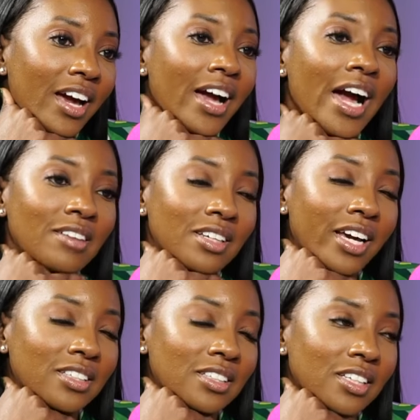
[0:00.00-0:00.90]
I have to
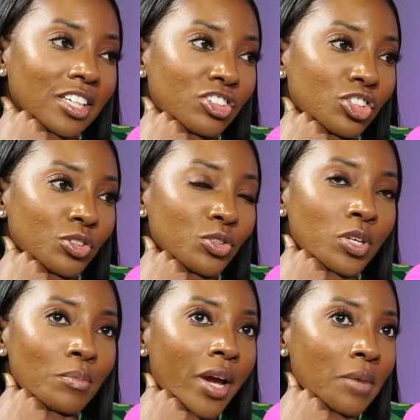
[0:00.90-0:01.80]
like to look at you. You
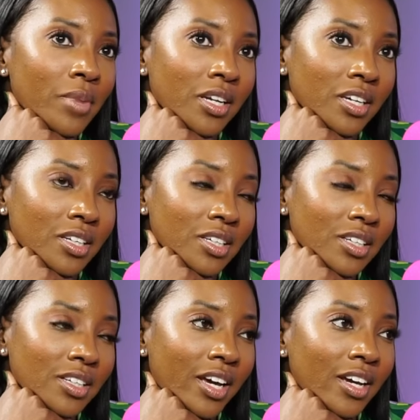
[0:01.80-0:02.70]
can make money.
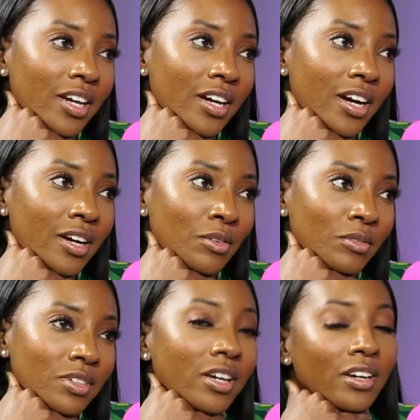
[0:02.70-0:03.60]
Like I don't. Yeah.